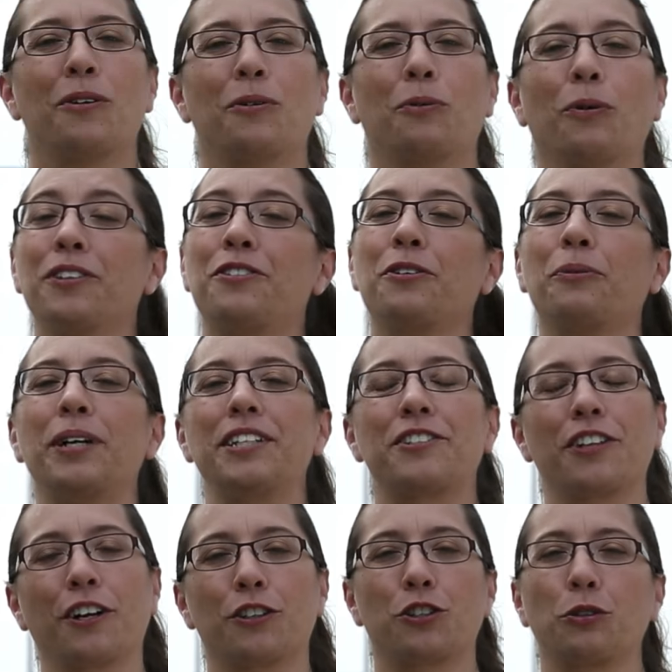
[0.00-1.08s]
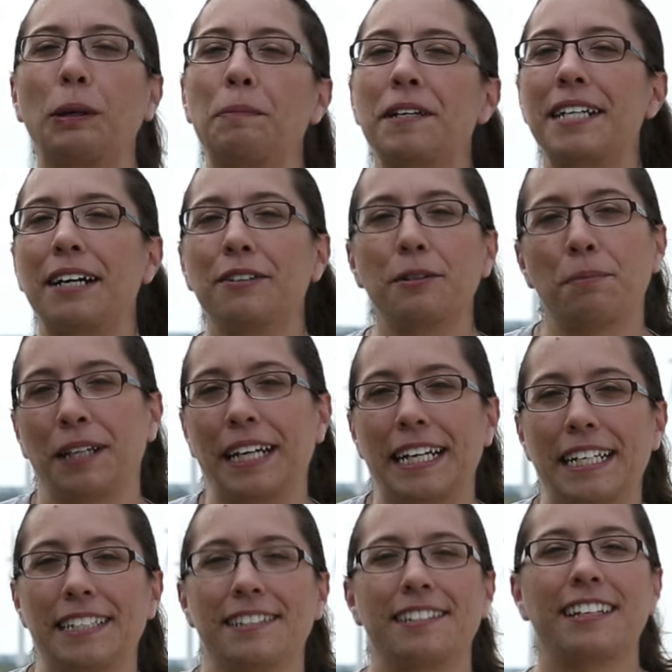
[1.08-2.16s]
Once the wind starts sweeping down the
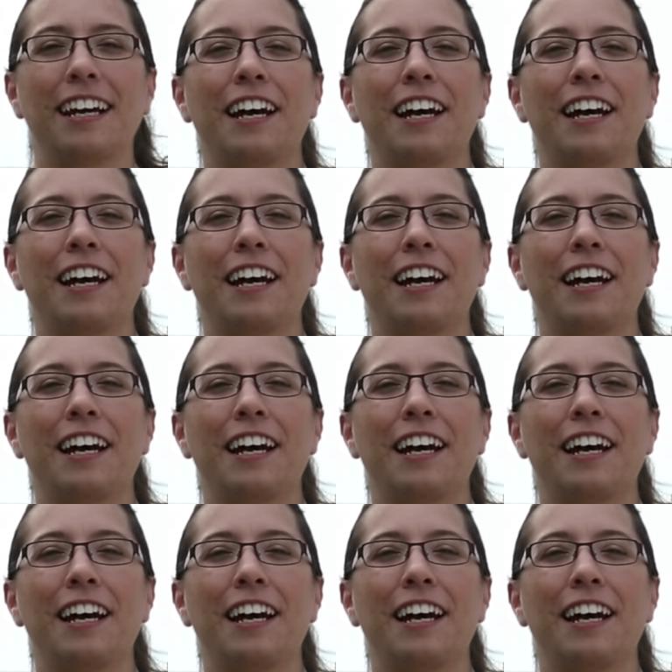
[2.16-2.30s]
plains,